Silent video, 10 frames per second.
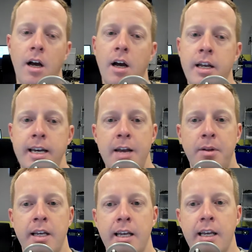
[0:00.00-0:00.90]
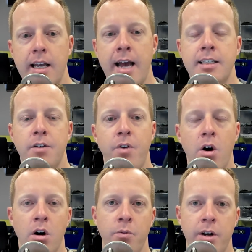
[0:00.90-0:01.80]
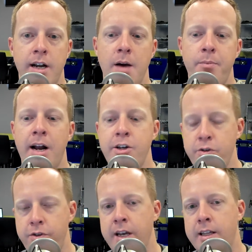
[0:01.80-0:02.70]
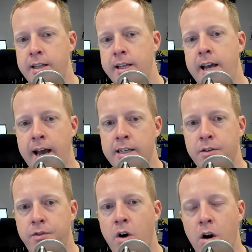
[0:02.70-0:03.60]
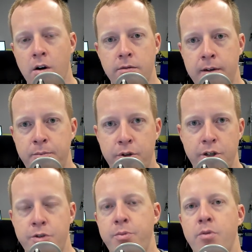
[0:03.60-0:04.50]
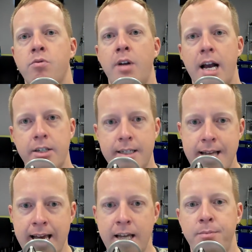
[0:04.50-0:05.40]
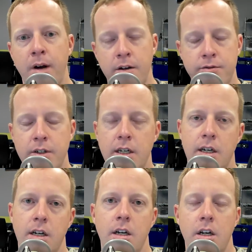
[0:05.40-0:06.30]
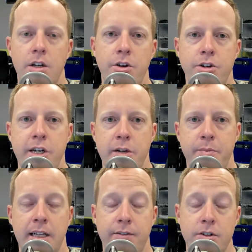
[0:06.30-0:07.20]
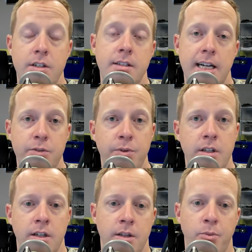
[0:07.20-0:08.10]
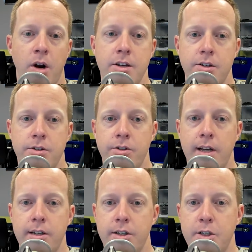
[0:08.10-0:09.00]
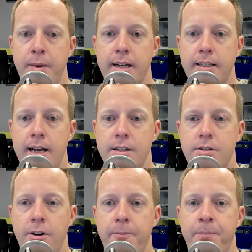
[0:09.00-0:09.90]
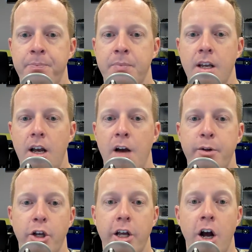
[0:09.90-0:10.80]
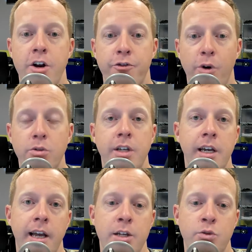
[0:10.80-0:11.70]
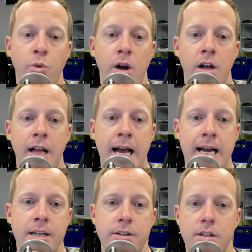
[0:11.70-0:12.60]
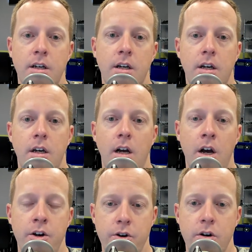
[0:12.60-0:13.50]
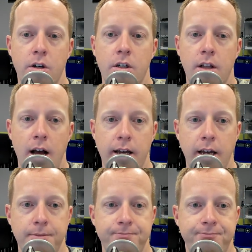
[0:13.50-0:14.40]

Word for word: enabling XFR and whatnot. But I do think that the XFR and Precision Boost would actually take it above your TDP level, since that's what the processors actually spec at. So, but look at undervolting as well as underclocking.